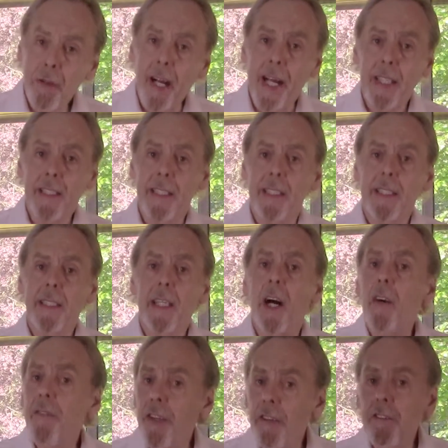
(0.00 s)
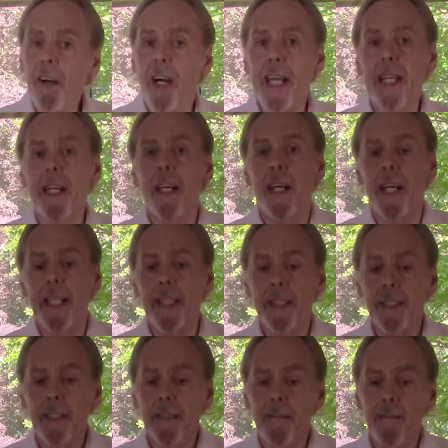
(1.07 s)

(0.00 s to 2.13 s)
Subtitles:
practice of the right kind.